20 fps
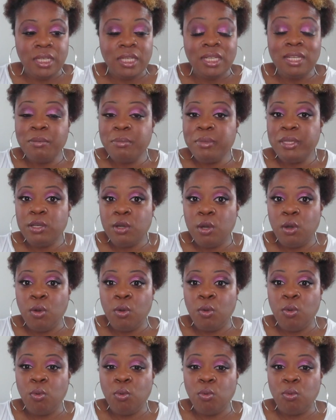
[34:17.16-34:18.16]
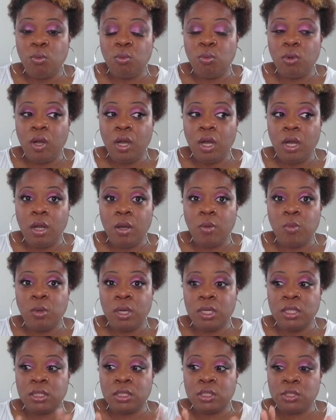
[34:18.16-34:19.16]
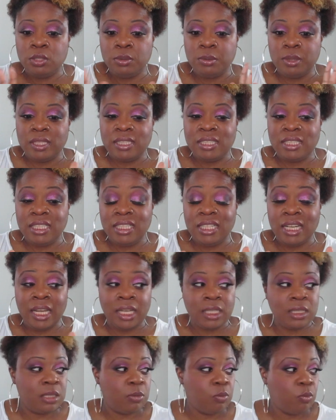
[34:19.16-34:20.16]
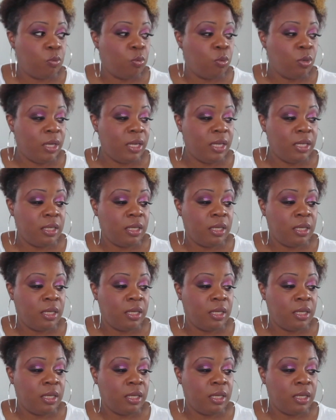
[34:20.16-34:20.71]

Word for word: Let me know uh, what looks you want to see next, what